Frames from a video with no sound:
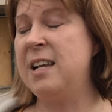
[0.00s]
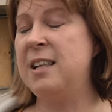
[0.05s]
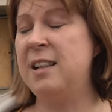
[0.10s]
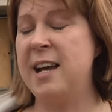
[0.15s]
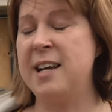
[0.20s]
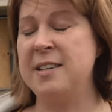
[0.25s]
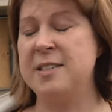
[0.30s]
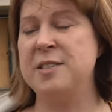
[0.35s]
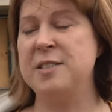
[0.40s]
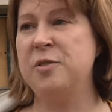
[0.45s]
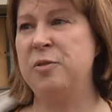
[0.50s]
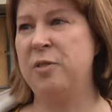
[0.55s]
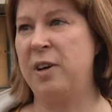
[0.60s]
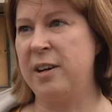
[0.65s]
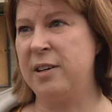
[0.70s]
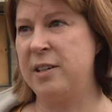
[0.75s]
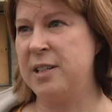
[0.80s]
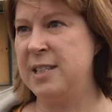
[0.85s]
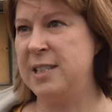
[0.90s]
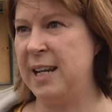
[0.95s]
glasses of
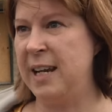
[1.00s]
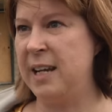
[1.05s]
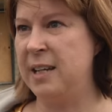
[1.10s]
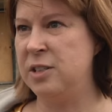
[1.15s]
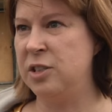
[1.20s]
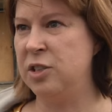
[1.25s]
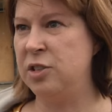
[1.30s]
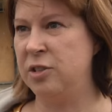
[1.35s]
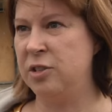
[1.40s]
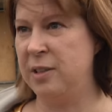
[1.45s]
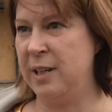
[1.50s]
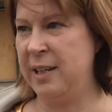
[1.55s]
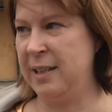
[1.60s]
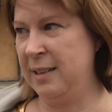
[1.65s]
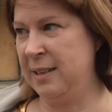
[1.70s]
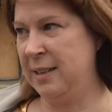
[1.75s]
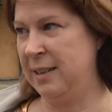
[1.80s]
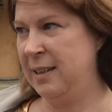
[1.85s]
water a day to drink.